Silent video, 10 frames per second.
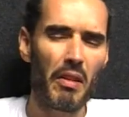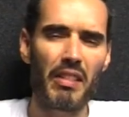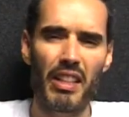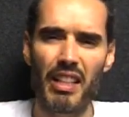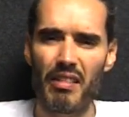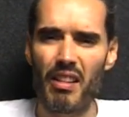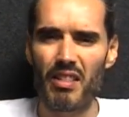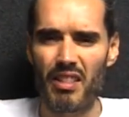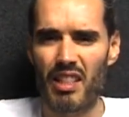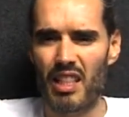worrying that there are
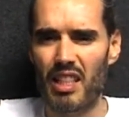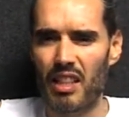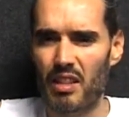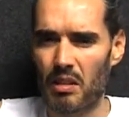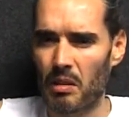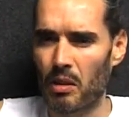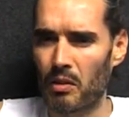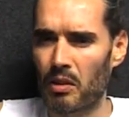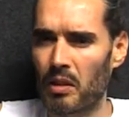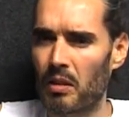statistics
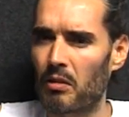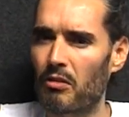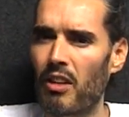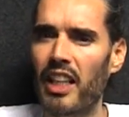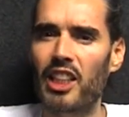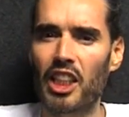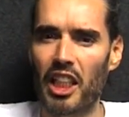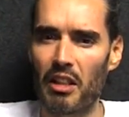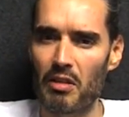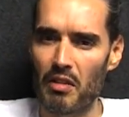on the
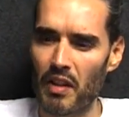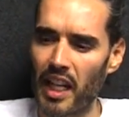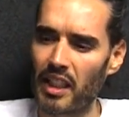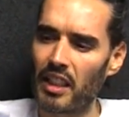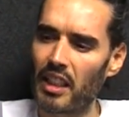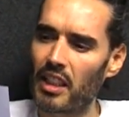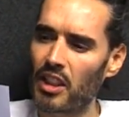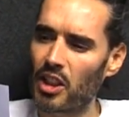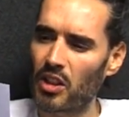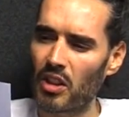ratios of getting
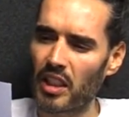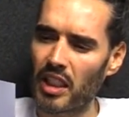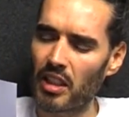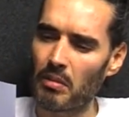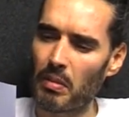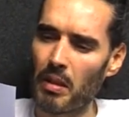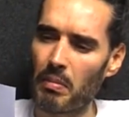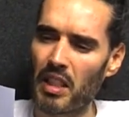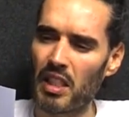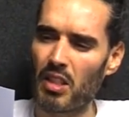shot and killed by a
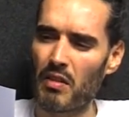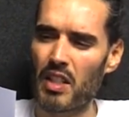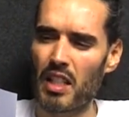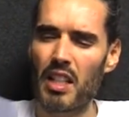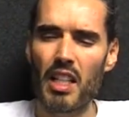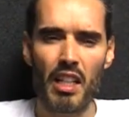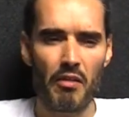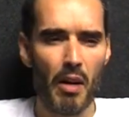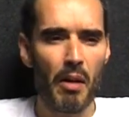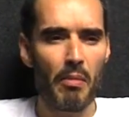police officer. If
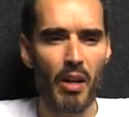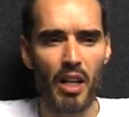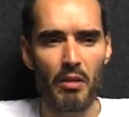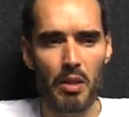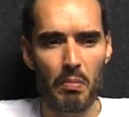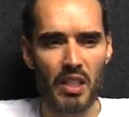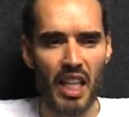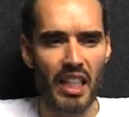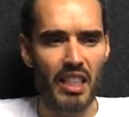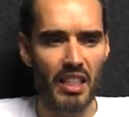my motto was
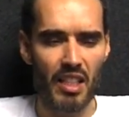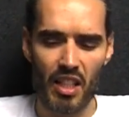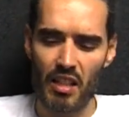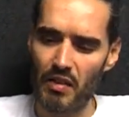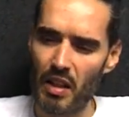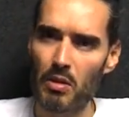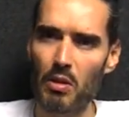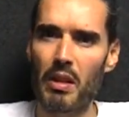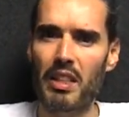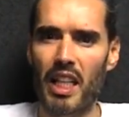protect and serve and I was
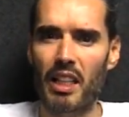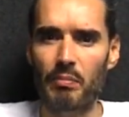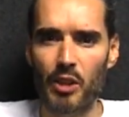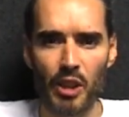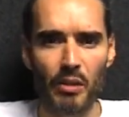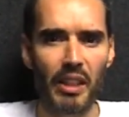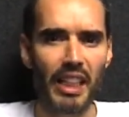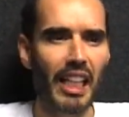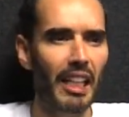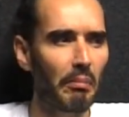always out shooting
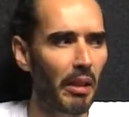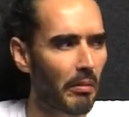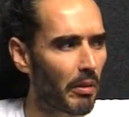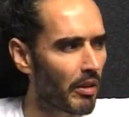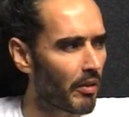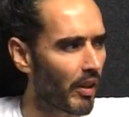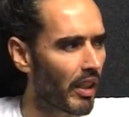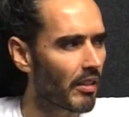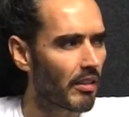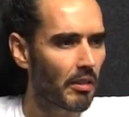and killing people, you'd
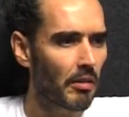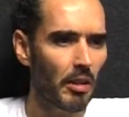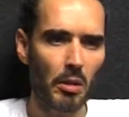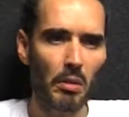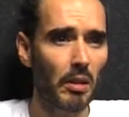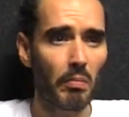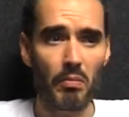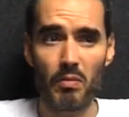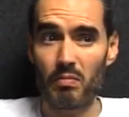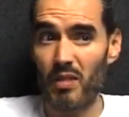think, should we
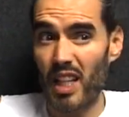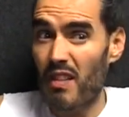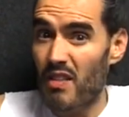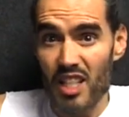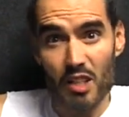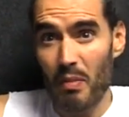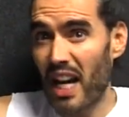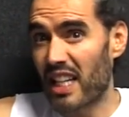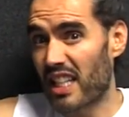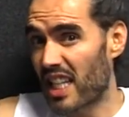either
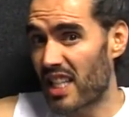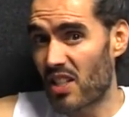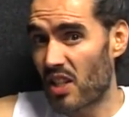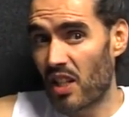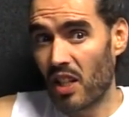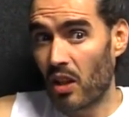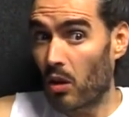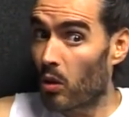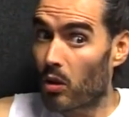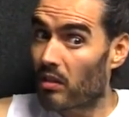disband this
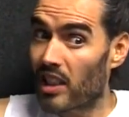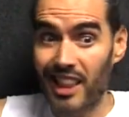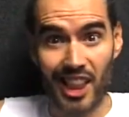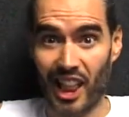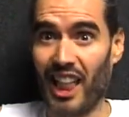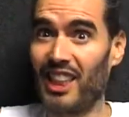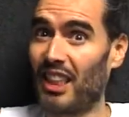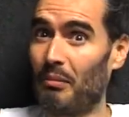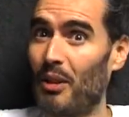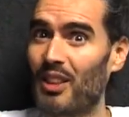or at least
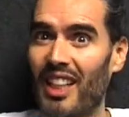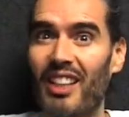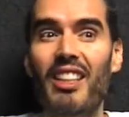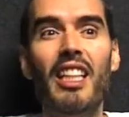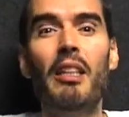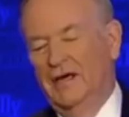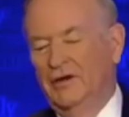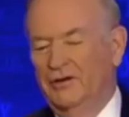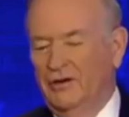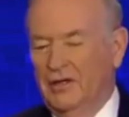change the motto. I
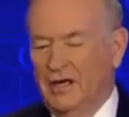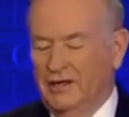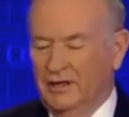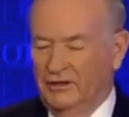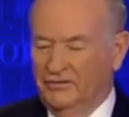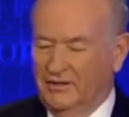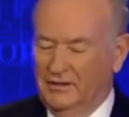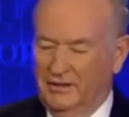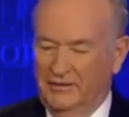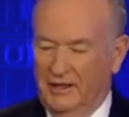know there are a lot of nuts
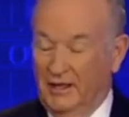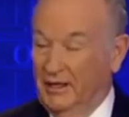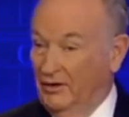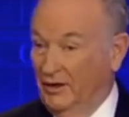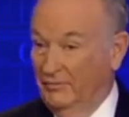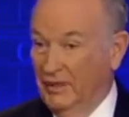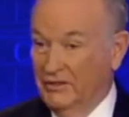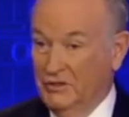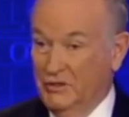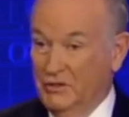that live in that area of
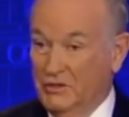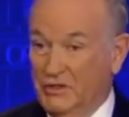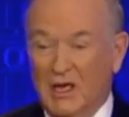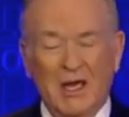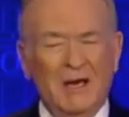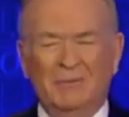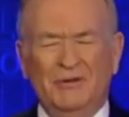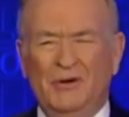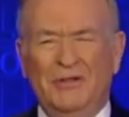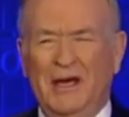Massachusetts, but
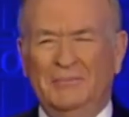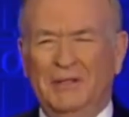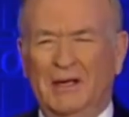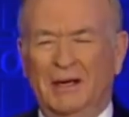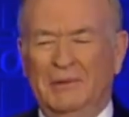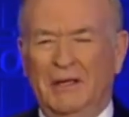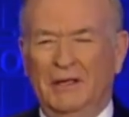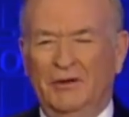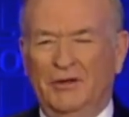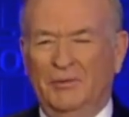Northampton, I mean,
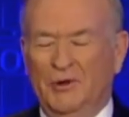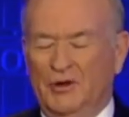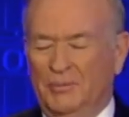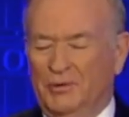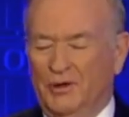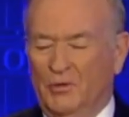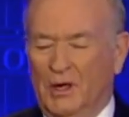I know the community pretty